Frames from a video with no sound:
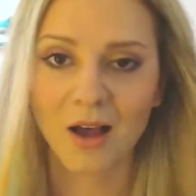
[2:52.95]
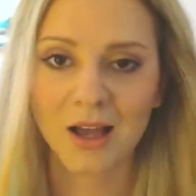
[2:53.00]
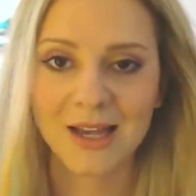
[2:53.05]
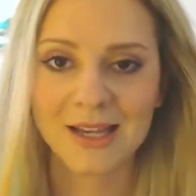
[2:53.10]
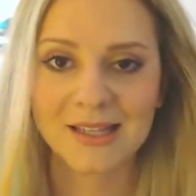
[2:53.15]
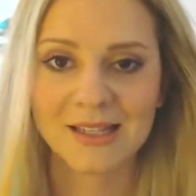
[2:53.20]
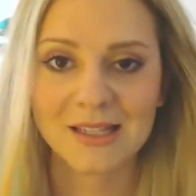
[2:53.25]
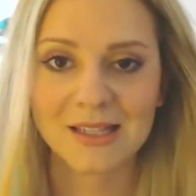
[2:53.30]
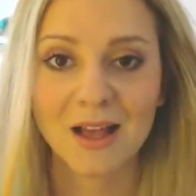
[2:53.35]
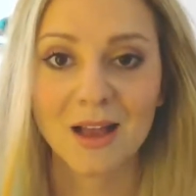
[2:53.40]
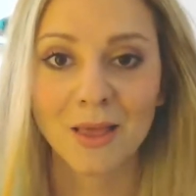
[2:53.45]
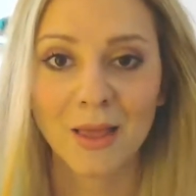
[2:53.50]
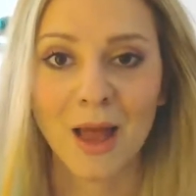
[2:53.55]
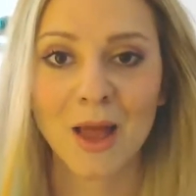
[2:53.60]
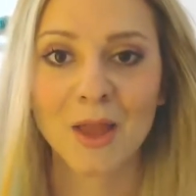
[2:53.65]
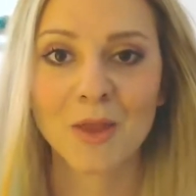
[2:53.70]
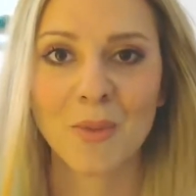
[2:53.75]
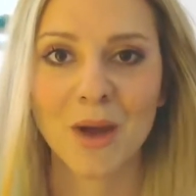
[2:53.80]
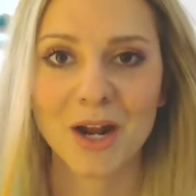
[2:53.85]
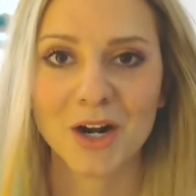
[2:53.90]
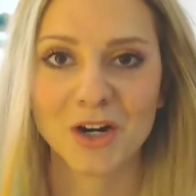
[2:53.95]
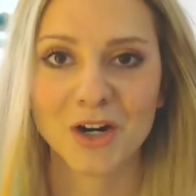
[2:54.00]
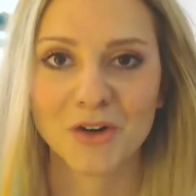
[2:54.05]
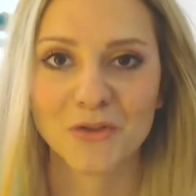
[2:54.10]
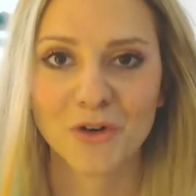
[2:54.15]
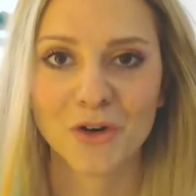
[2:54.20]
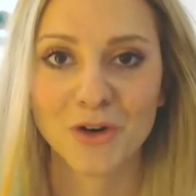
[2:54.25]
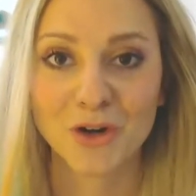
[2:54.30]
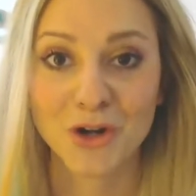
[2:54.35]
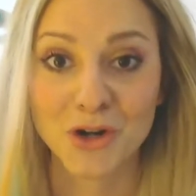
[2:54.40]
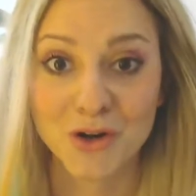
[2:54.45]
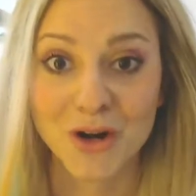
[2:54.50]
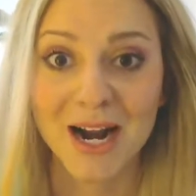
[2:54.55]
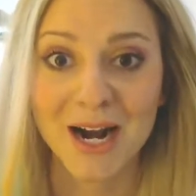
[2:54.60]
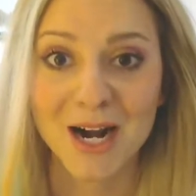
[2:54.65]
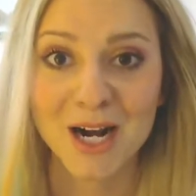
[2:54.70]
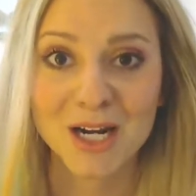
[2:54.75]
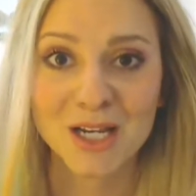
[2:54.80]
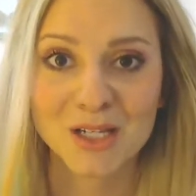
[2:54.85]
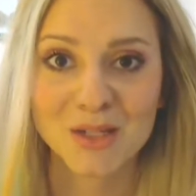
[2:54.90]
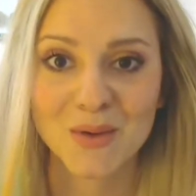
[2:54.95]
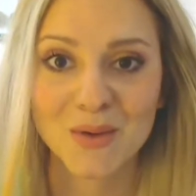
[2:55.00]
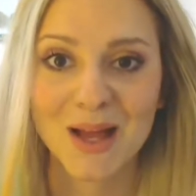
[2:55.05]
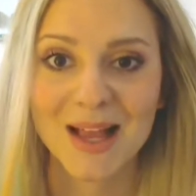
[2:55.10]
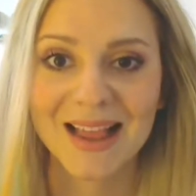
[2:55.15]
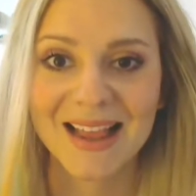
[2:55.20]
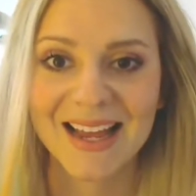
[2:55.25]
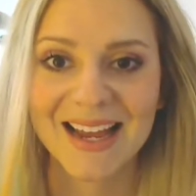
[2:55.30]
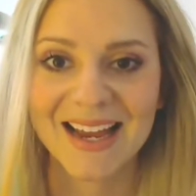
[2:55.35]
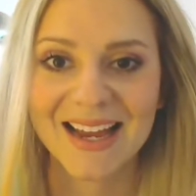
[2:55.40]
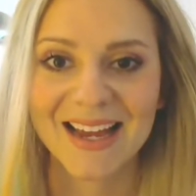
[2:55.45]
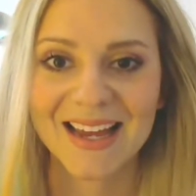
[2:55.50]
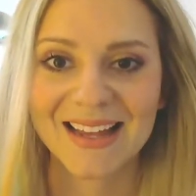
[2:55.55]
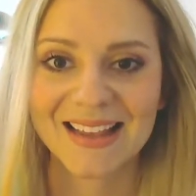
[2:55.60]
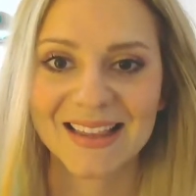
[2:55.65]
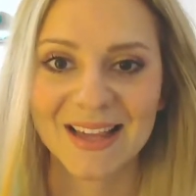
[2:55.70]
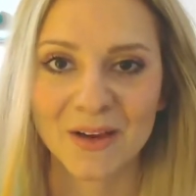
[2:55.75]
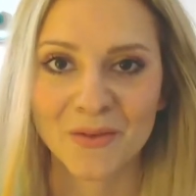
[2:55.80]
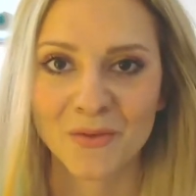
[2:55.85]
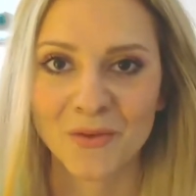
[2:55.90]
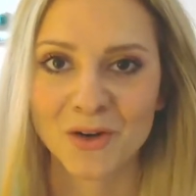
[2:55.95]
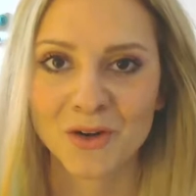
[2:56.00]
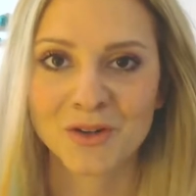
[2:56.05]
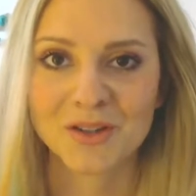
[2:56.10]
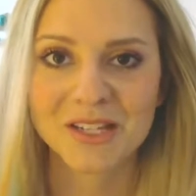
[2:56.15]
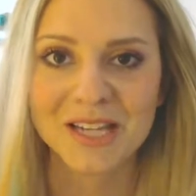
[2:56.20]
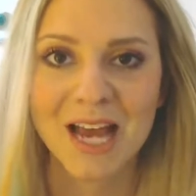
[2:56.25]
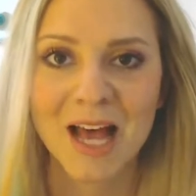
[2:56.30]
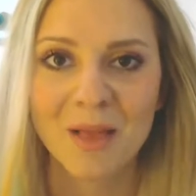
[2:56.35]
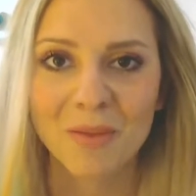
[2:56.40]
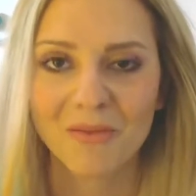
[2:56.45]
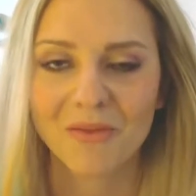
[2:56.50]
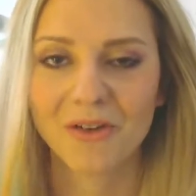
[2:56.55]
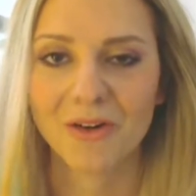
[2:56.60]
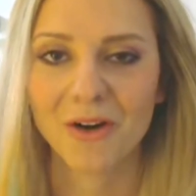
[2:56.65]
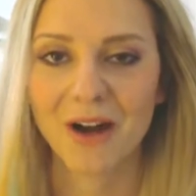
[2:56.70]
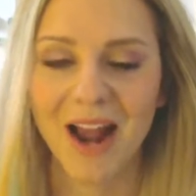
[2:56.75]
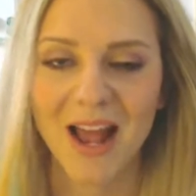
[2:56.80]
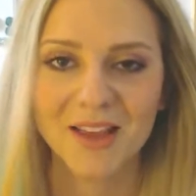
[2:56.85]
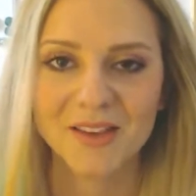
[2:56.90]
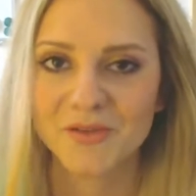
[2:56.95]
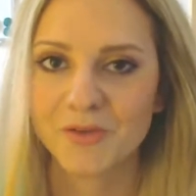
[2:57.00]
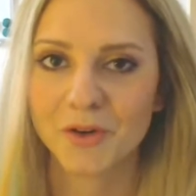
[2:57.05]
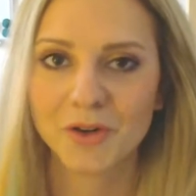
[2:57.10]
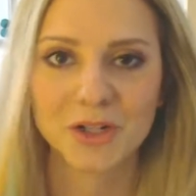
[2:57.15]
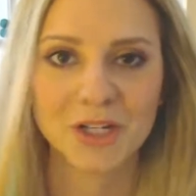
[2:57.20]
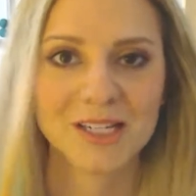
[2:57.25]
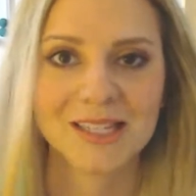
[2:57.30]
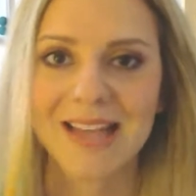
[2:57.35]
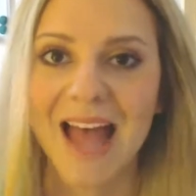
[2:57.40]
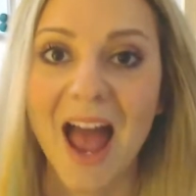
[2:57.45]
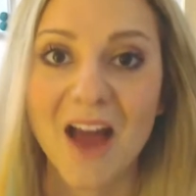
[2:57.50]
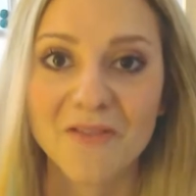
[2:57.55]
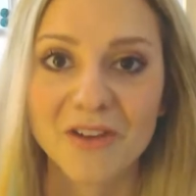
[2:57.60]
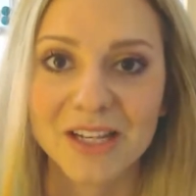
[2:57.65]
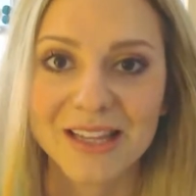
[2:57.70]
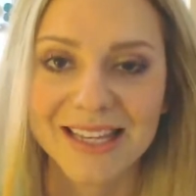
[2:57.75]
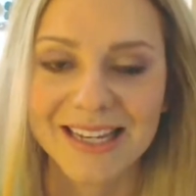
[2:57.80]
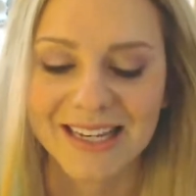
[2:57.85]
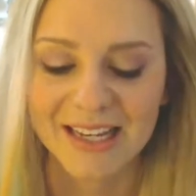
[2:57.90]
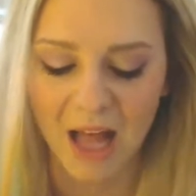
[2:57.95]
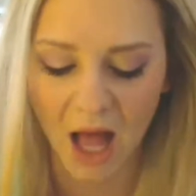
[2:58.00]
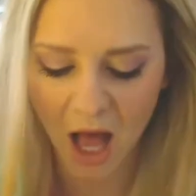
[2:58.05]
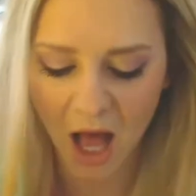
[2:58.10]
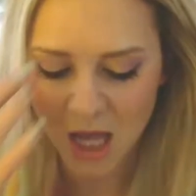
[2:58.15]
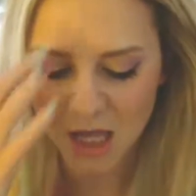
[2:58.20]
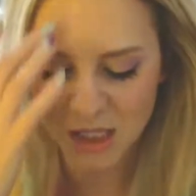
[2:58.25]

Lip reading: it's a lot better for your hair as well, and like for your scalp, for your ends, for just everything.